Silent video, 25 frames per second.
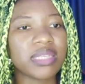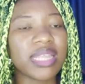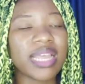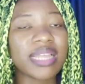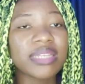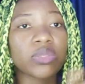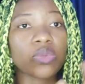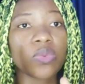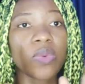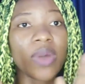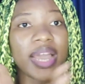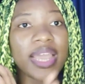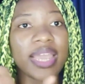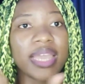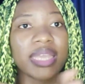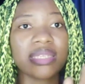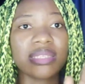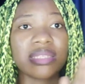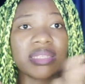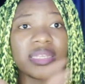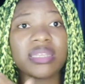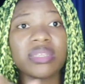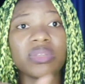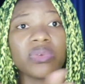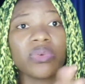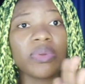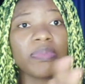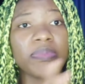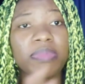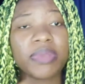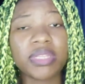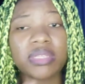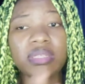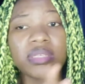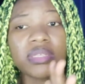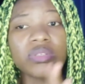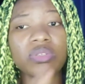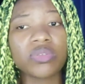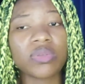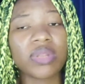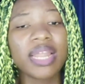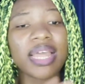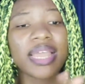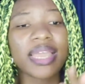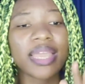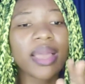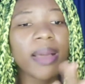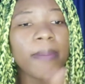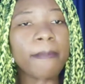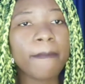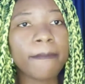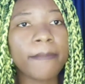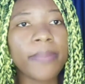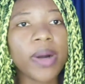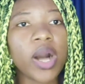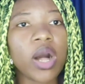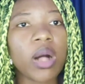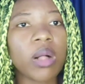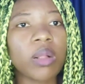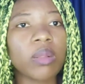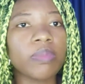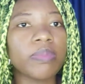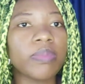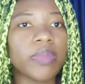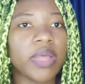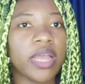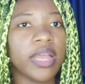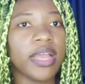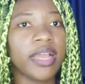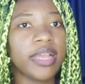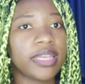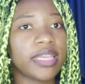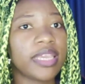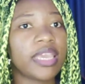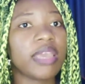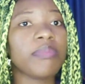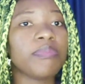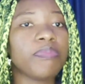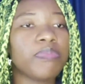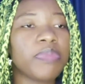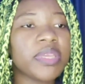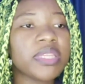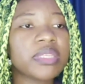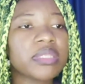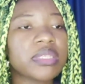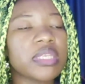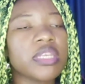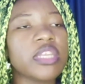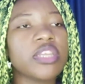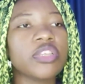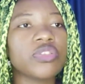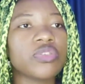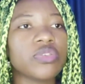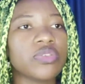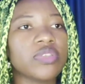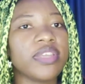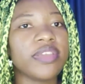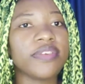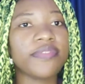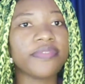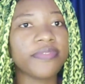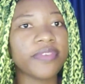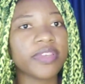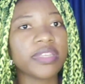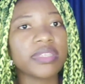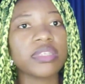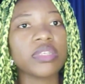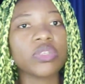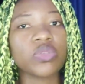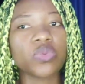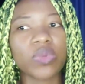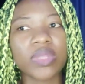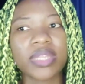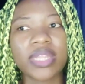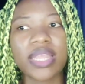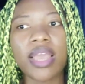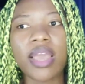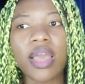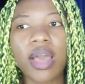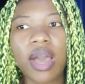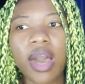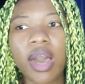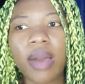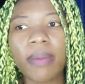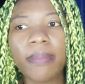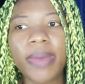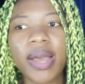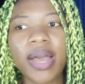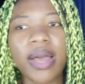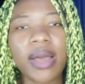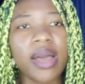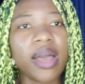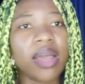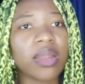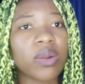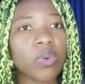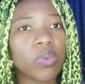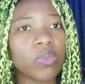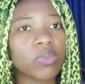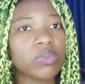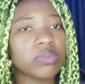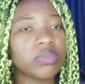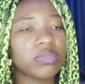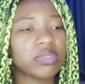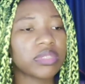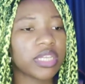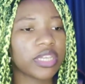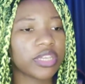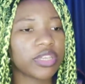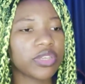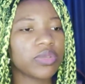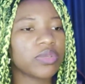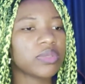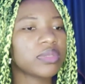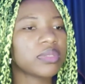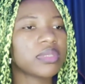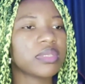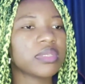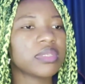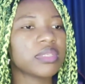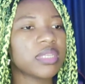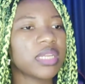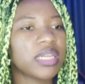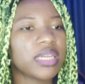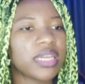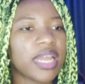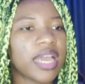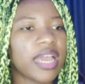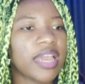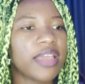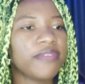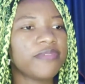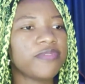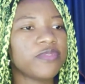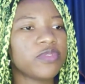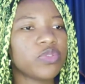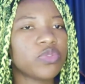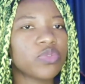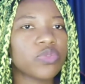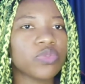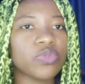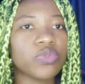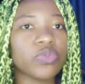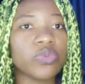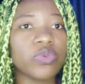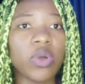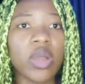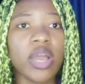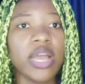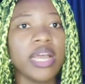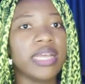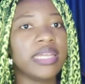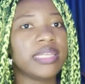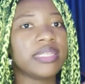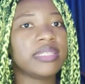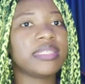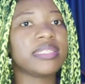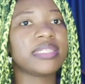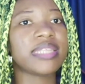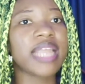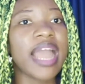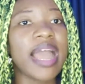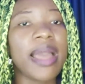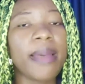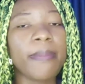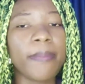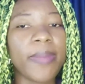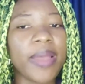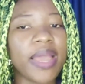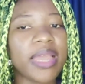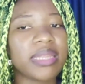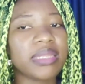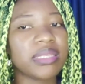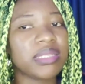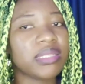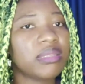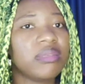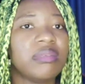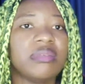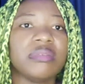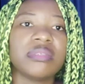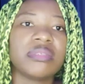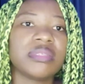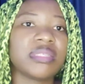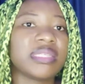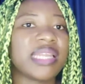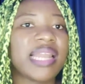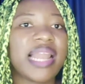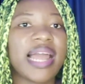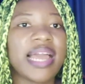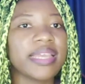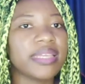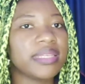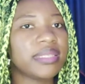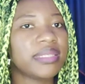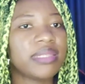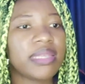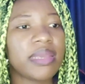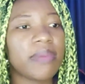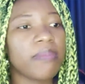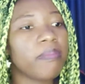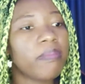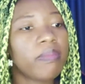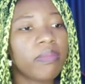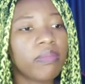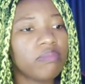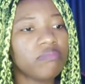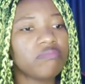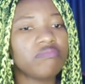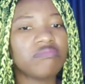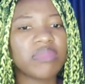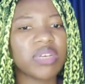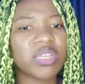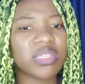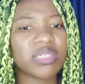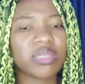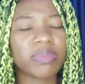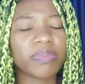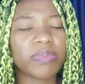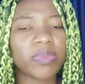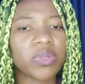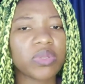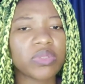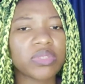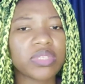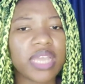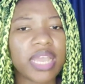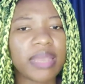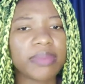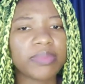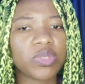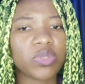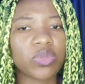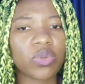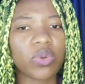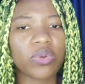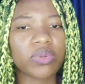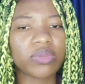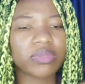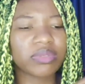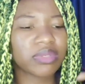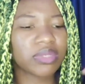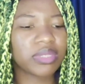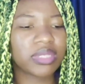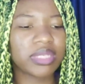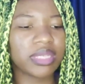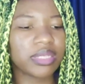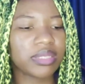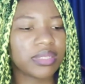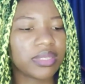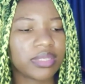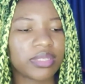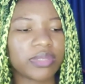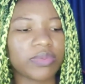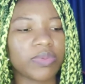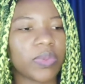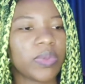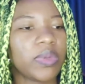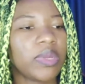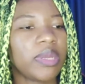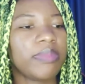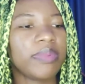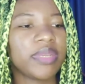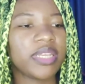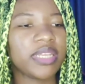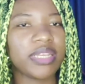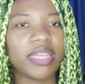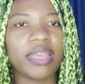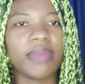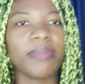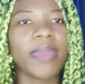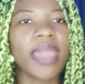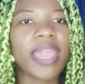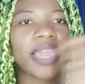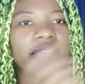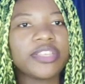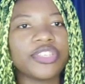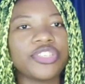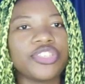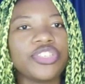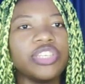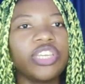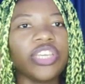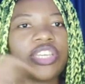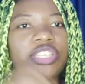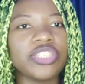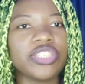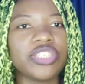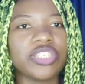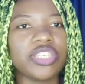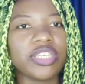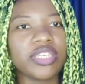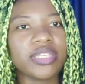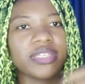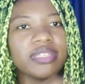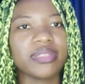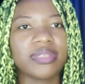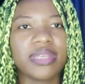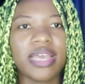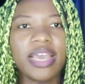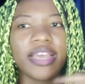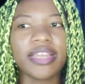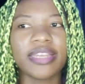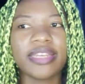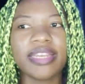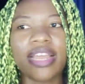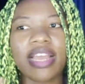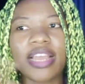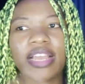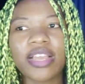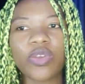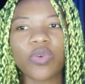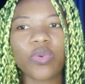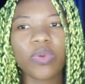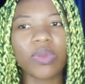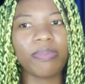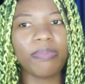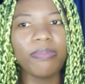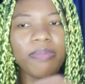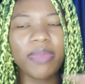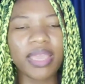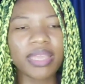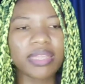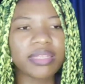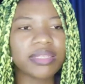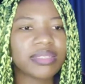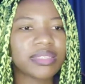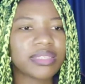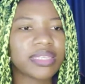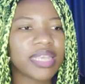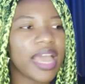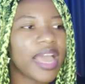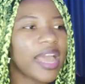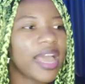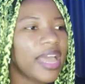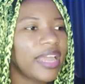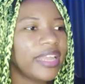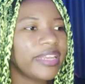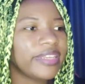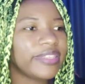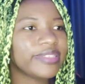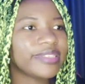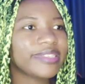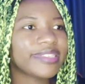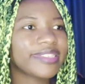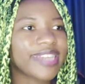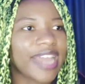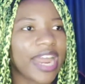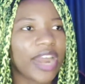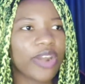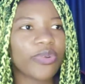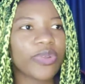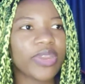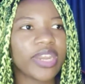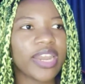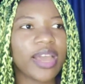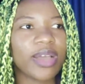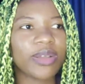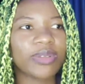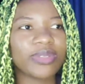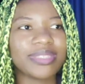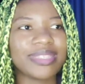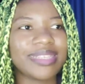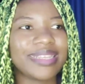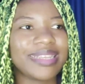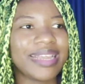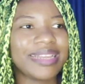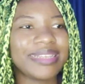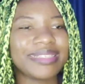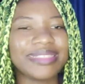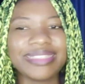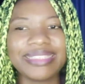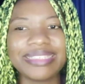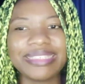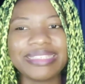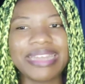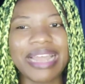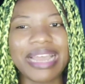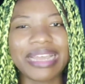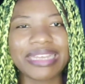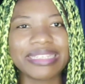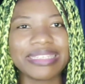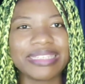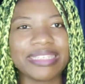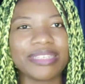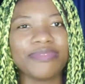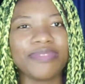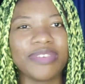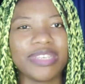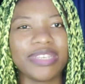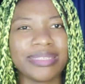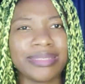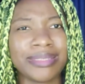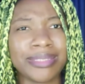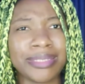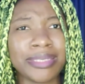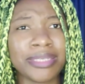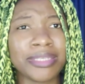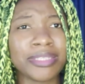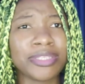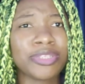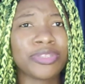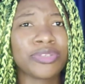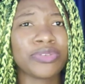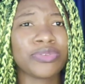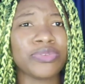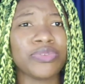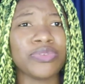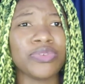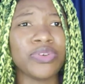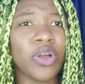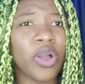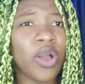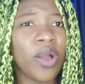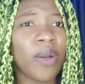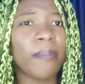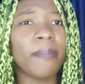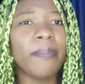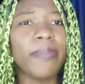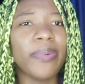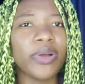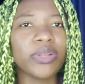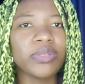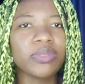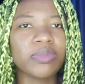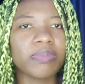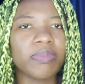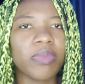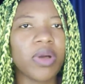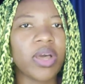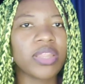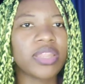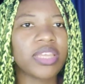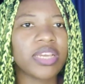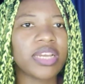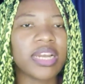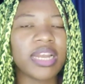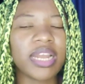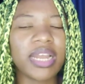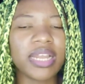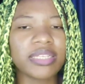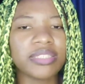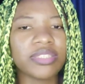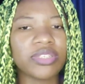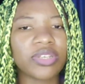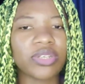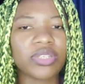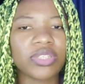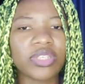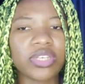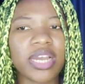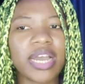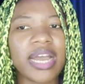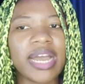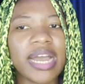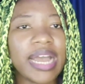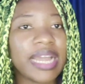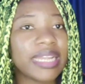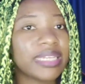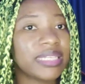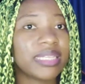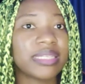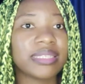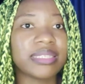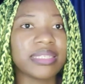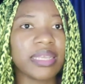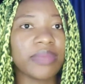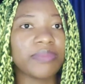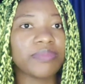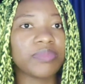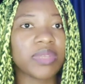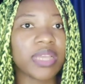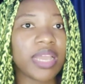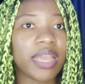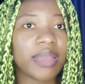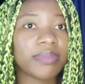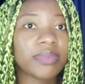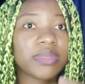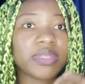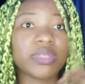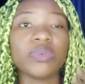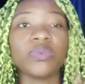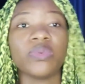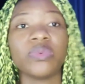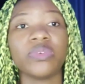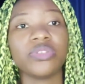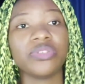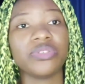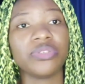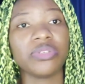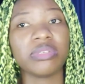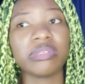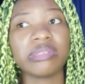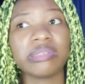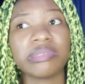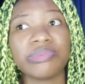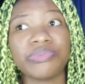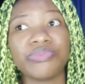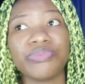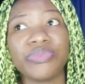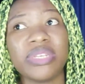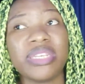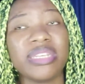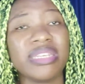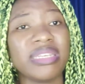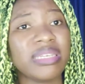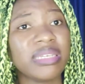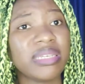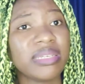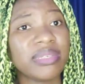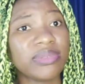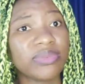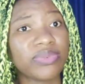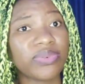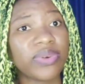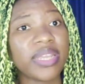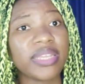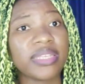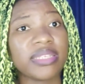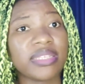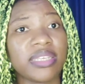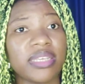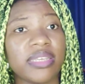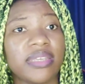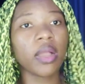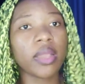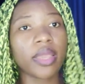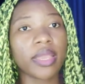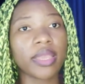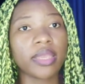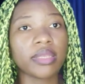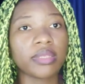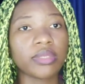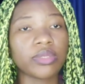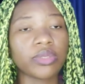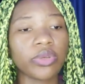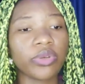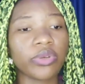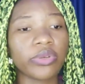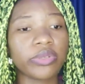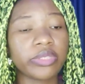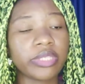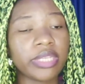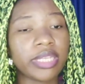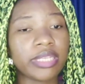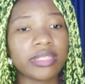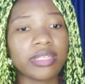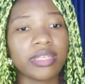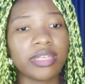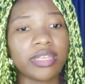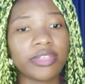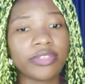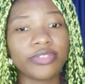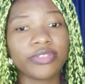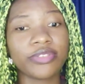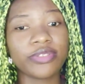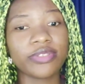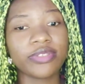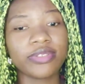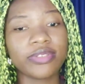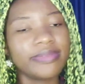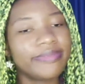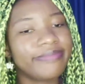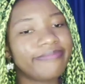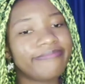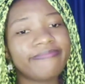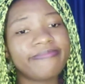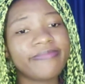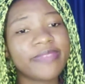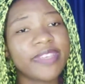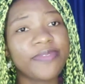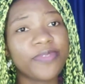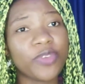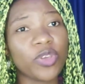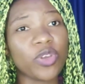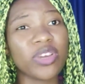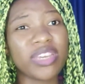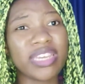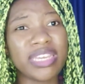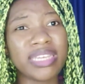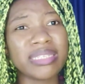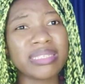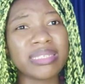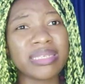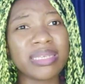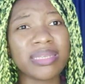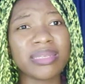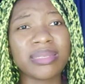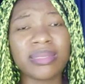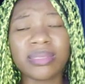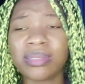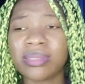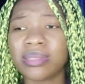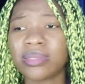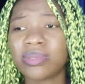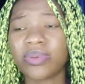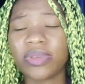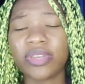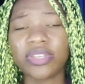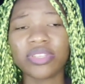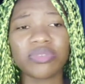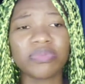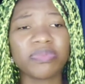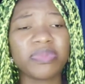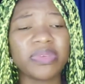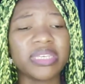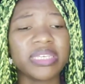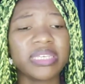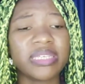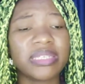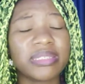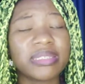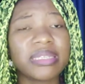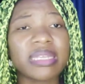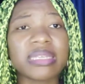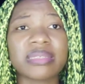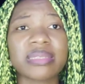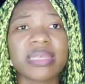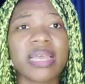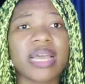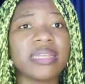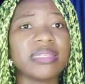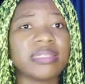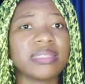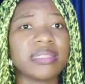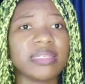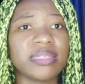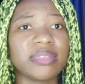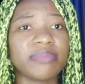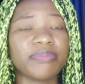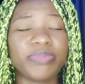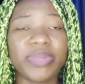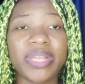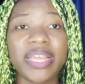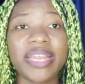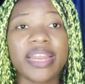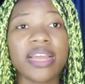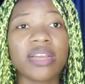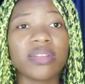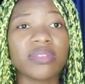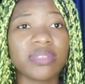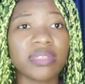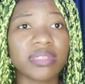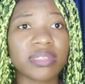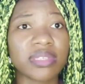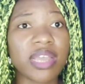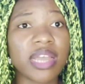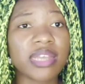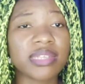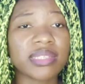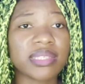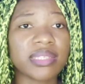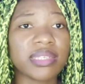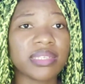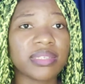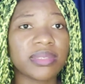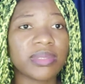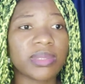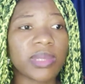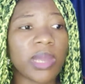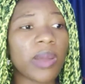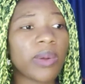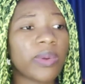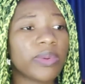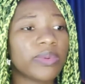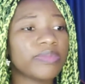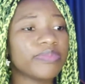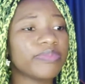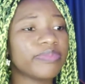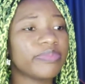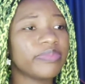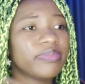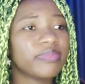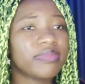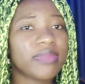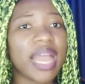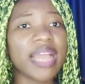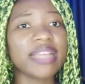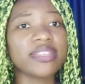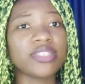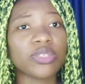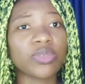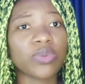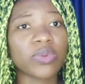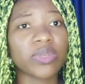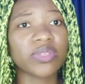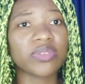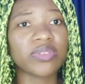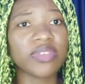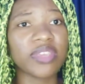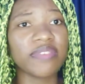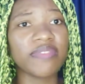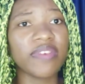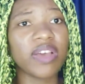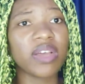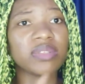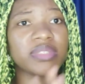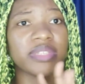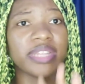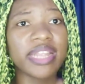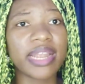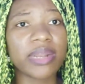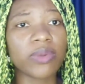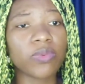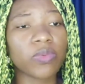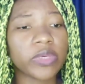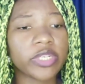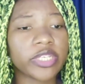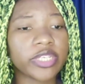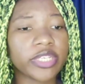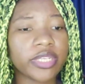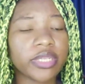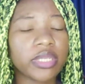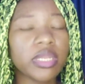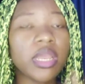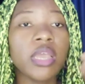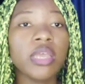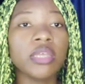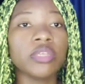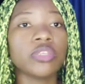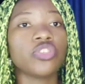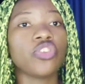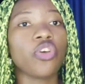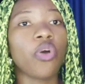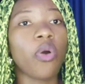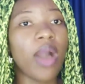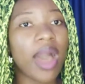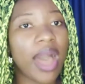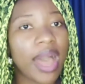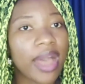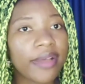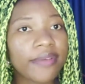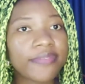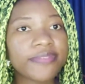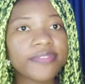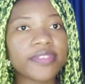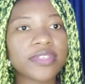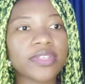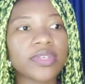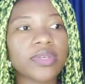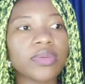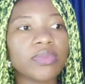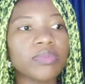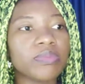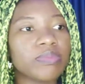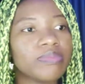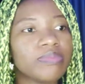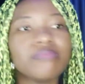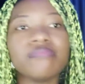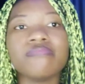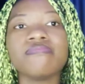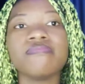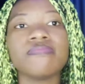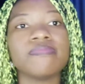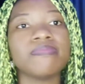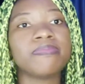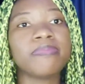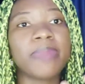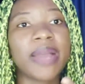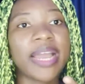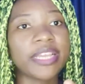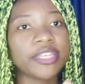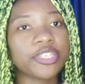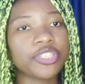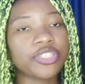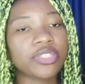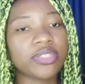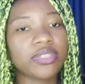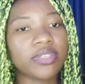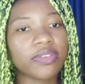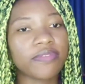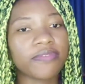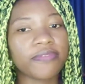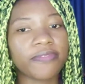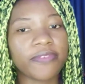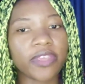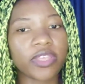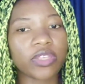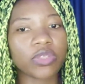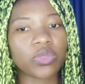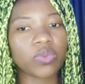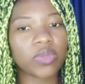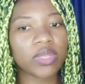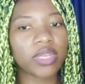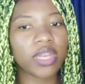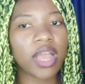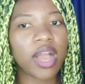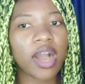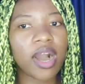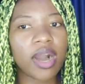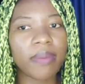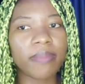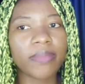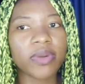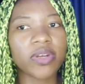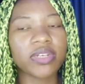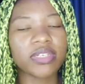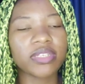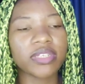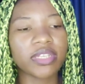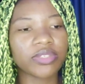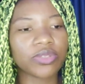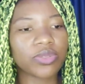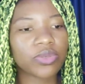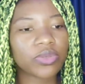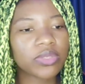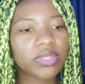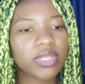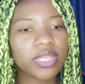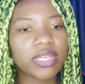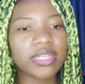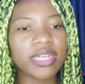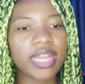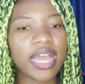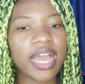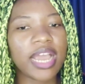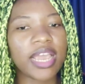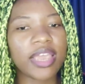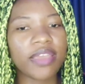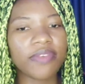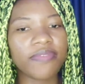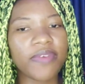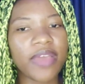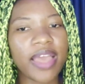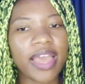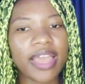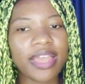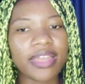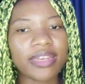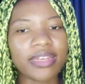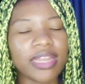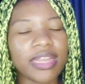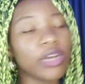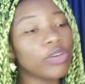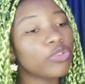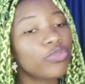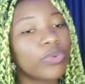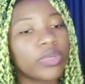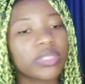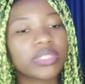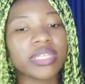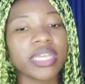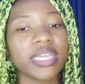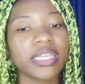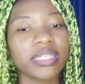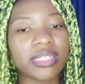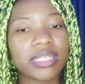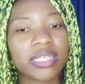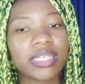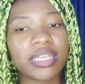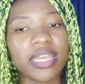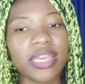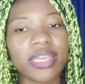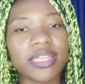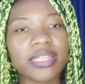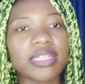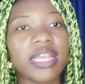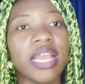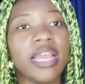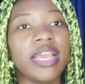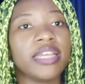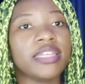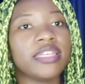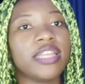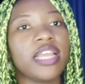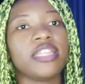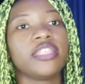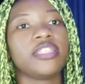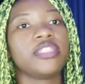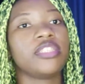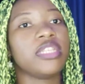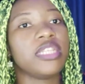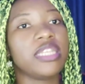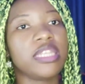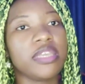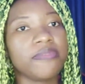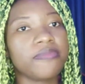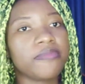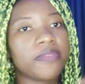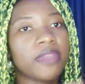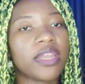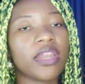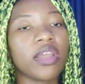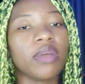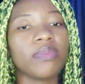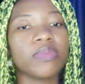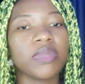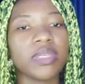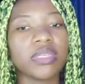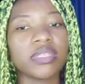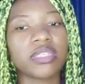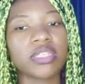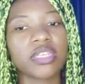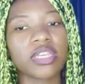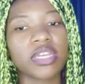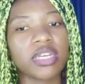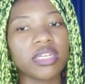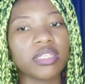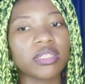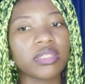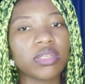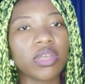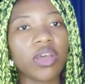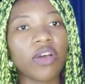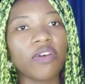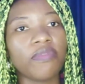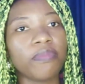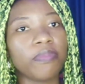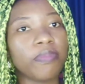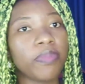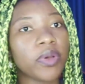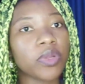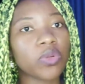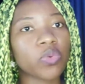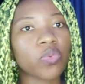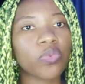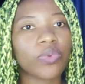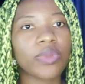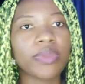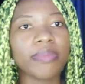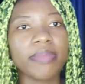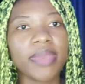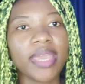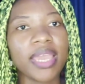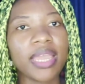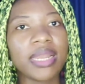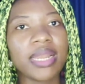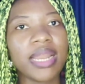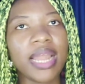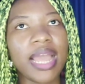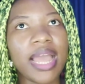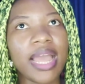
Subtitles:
That's why I said they were beaten to like a pulp. Kept beating into their faces with a hammer, and they used the knife to stab and slice them multiple times. So this is probably them exchanging the equipments and carrying out the activity to both mother and daughter at the same time. It was just really crazy. Okay, so there's a little, if you're eating, this is going to be disgusting, plain out disgusting. So I just want to give out that warning. So after bashing their face with the hammer, they took the knife and rotating it, they lifted up the skirts of both women.